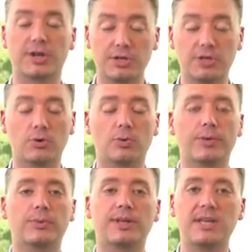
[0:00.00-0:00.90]
going to do,
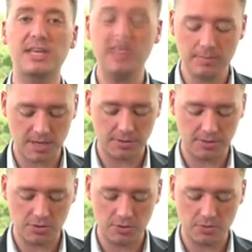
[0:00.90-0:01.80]
we will
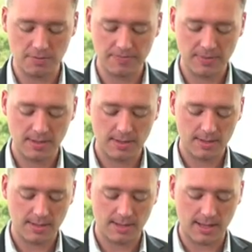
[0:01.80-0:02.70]
email you
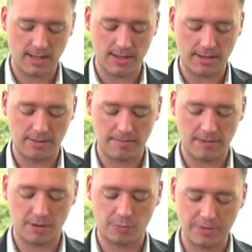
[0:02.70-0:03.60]
a
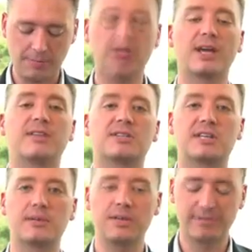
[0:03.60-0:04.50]
replay that's
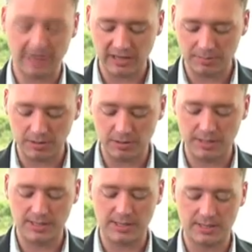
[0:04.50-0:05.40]
going to be
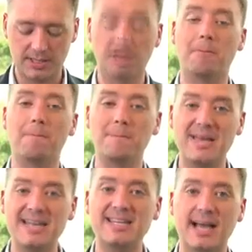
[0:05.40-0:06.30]
available until
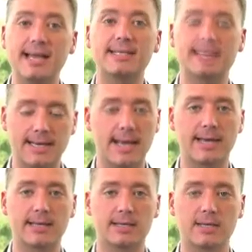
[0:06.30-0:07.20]
midnight
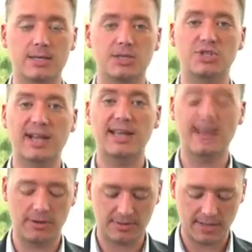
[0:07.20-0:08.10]
tonight. Check it
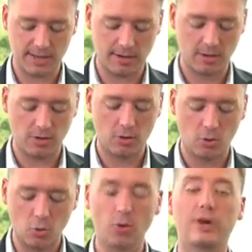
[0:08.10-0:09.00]
out there,
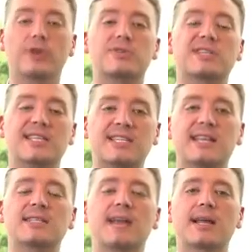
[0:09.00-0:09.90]
or go to
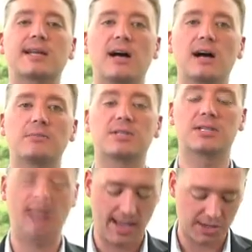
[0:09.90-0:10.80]

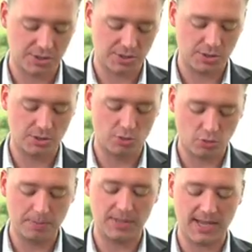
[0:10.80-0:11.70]

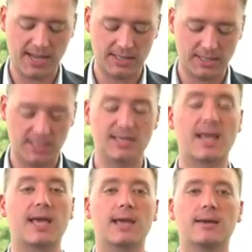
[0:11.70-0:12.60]
success.com/yourplan to
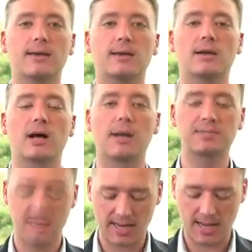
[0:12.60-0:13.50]
stay
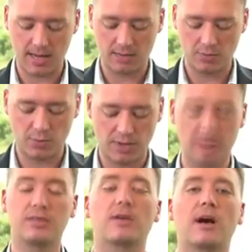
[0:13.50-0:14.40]
up to date
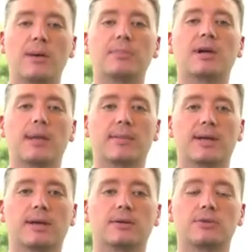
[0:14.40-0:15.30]
with
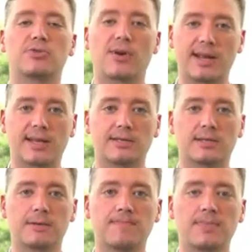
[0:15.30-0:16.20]
upcoming
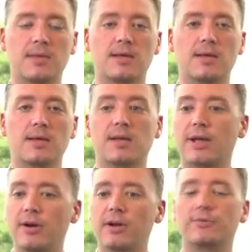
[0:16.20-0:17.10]
trainings.
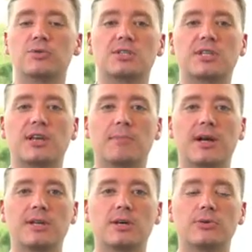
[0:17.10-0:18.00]
Garrett, if you'll just get
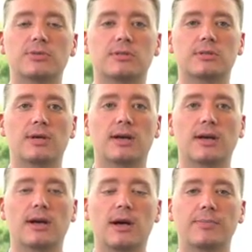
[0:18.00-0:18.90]
my notes
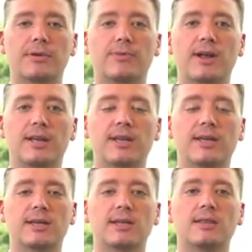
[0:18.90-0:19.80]
up and running
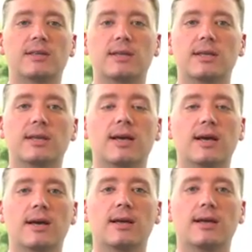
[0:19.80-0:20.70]
again, then
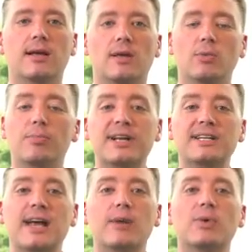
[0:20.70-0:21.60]
we'll
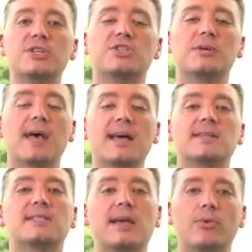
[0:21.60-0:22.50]
break down what Jim had
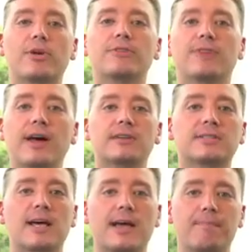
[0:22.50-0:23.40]
to say one final
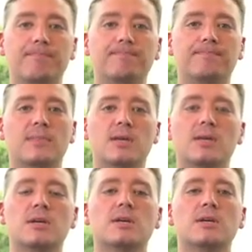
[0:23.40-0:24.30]
time.
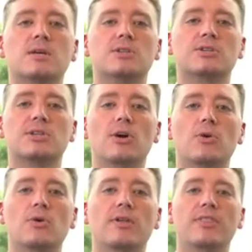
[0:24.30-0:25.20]

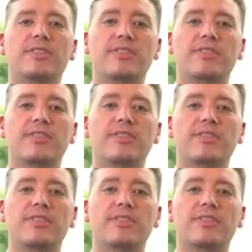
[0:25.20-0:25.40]
So